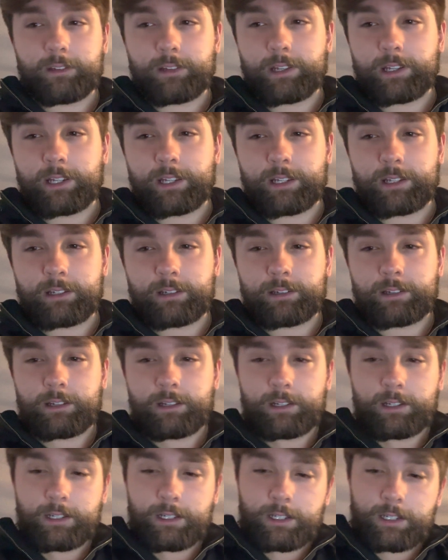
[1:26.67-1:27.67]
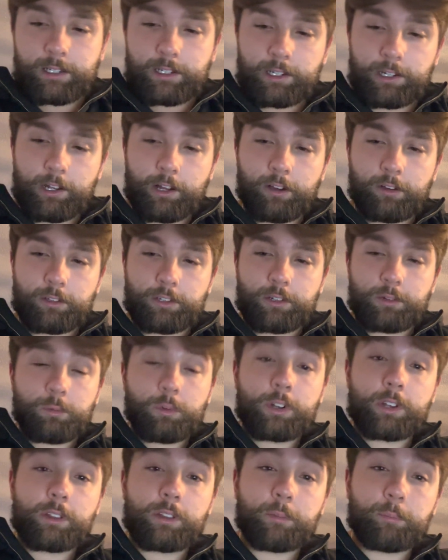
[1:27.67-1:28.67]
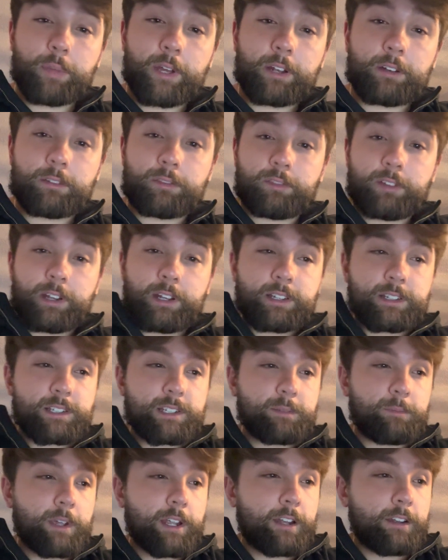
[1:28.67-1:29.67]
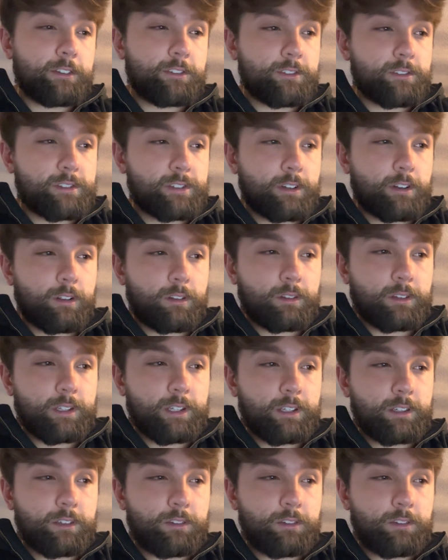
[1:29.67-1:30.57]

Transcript: And, you're one of the better fantasy managers in our league.